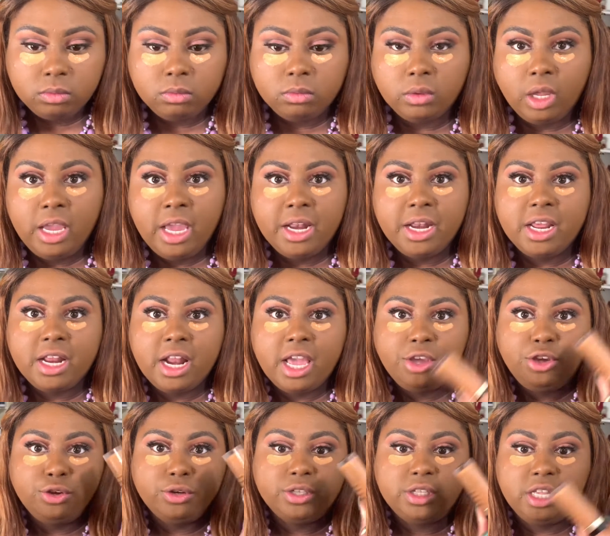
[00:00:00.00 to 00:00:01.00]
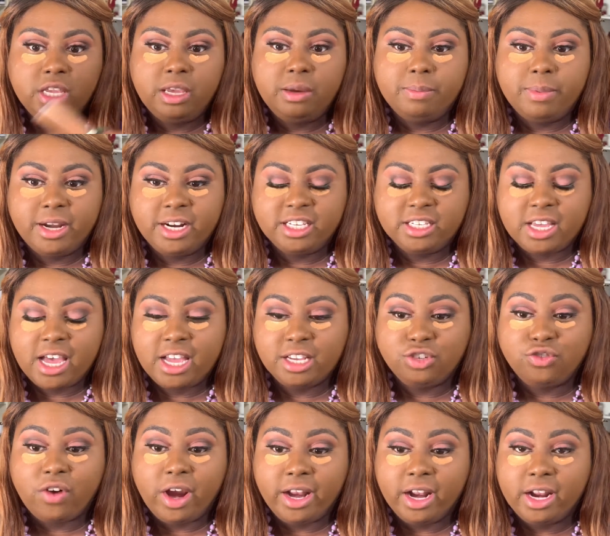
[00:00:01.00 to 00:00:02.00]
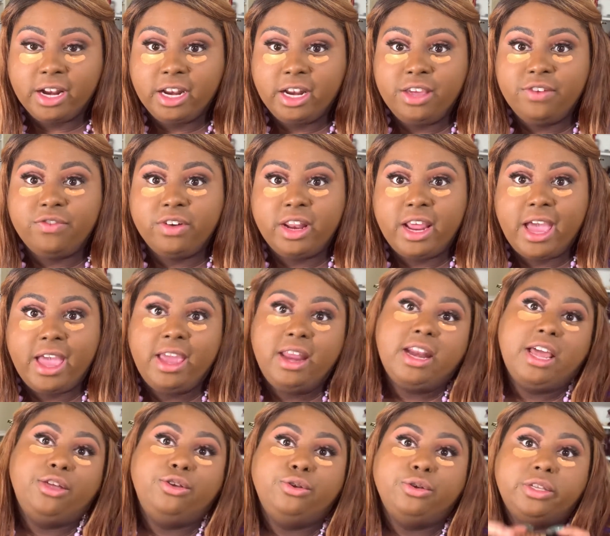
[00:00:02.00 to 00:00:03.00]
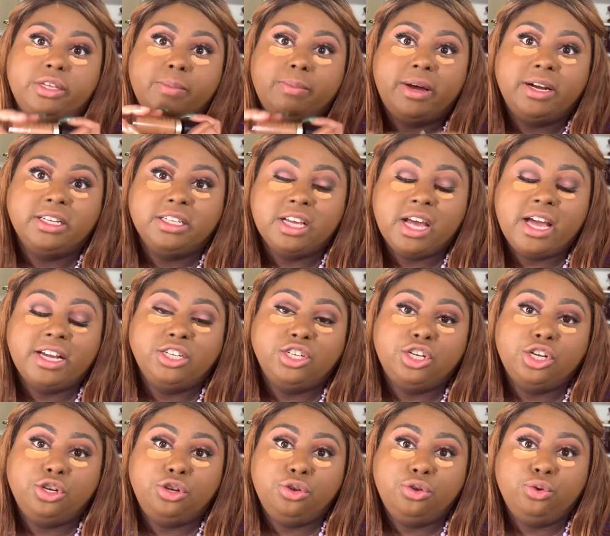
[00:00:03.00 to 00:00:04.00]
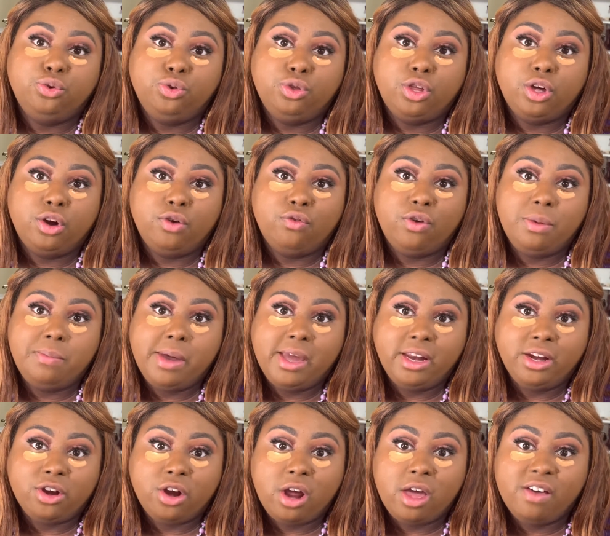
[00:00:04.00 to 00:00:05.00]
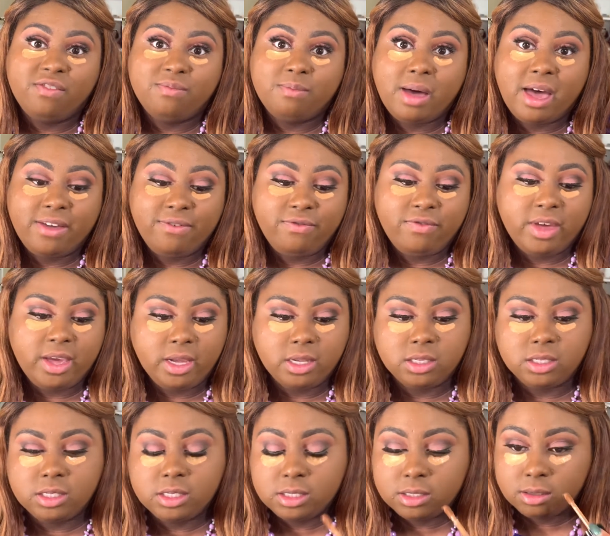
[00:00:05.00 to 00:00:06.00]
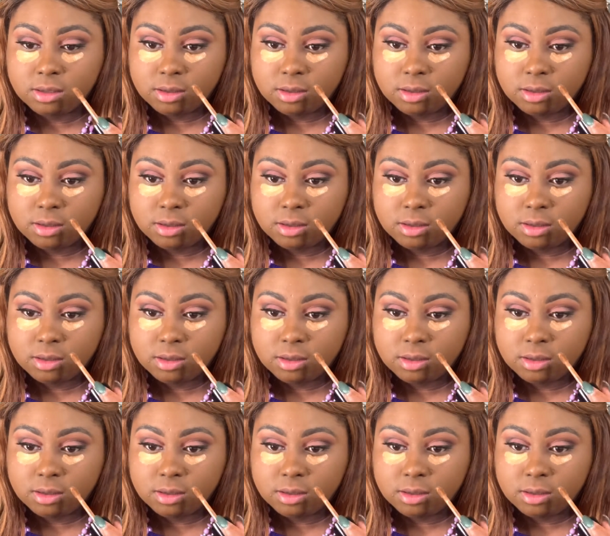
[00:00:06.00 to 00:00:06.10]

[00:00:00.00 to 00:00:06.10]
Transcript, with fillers: and then I use the butterscotch right underneath of that and I use the butterscotch to do the remainder of my face.